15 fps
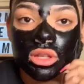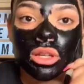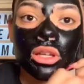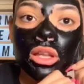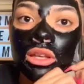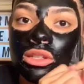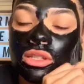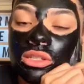so you
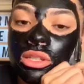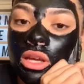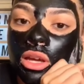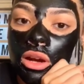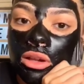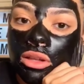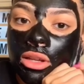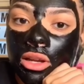can like just
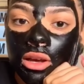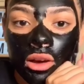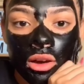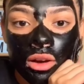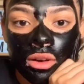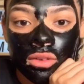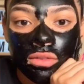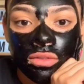take all of that
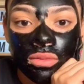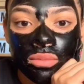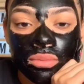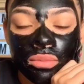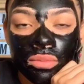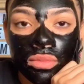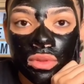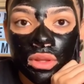off.
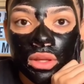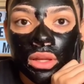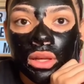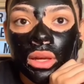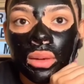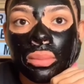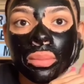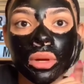
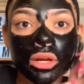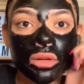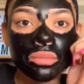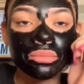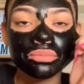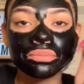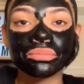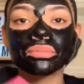
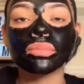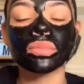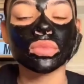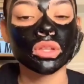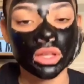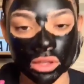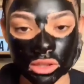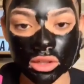But
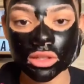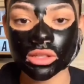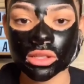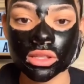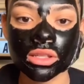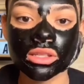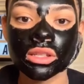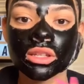as y'all can
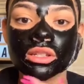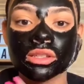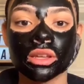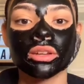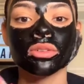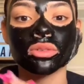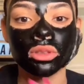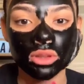see, this is gonna
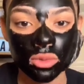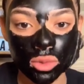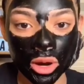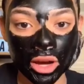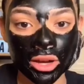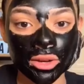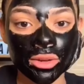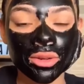take a little
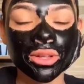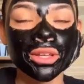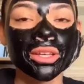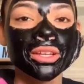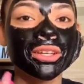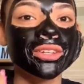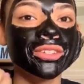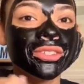while,
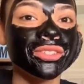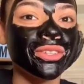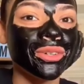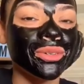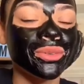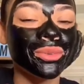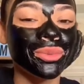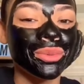
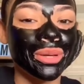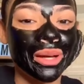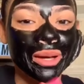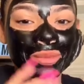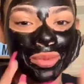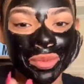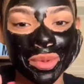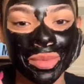so
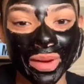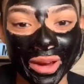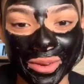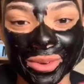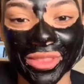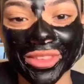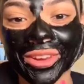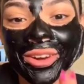I'm gonna be
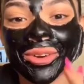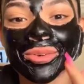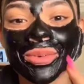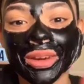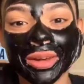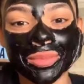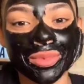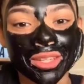back with y'all
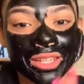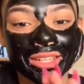when I'm